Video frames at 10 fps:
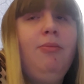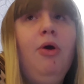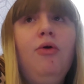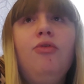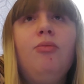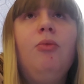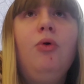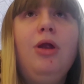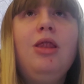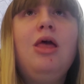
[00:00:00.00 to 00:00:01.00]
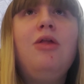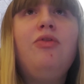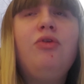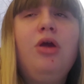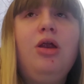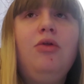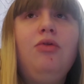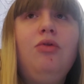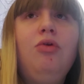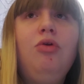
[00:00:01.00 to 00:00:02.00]
to post more on that channel
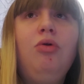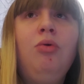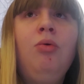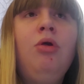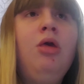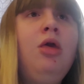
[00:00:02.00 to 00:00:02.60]
too.